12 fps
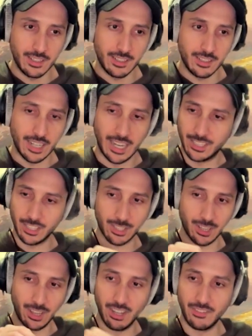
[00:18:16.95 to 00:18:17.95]
I just
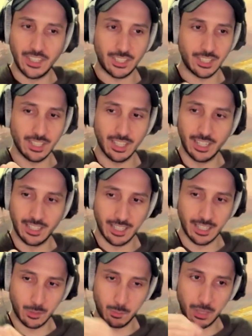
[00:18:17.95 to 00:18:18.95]
love that she like gets
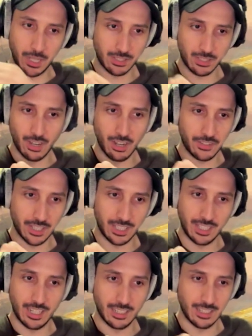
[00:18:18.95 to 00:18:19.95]
pissed off at the
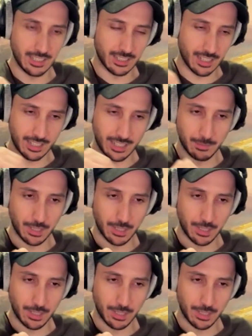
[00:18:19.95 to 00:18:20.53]
end and is like, I'm gonna